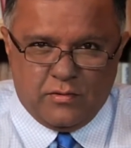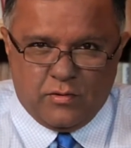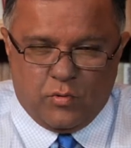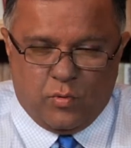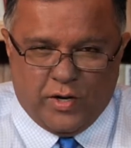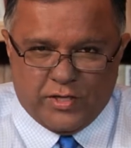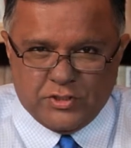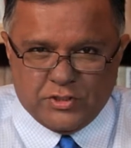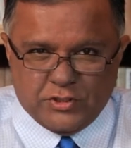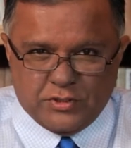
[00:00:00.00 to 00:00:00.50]

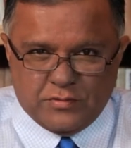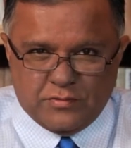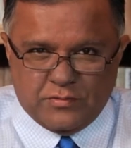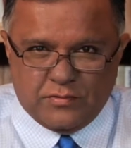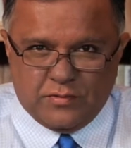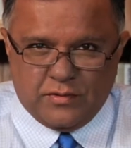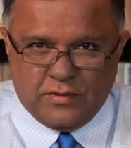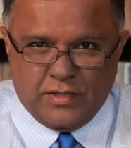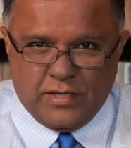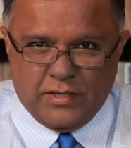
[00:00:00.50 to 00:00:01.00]
question
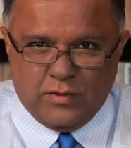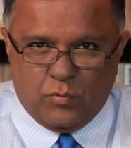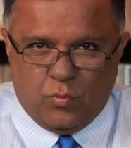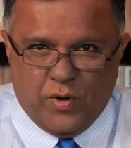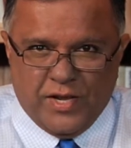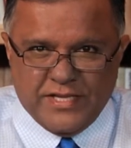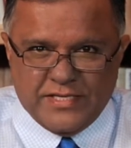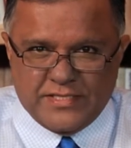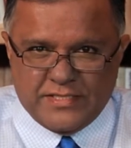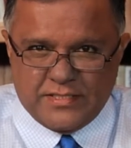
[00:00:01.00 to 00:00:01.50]
and
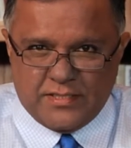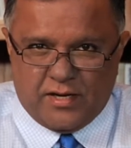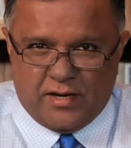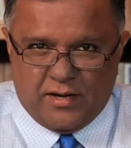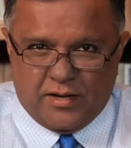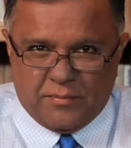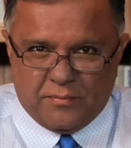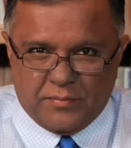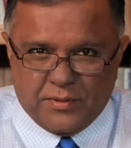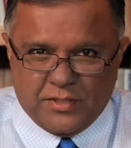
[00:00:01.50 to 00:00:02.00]
waste time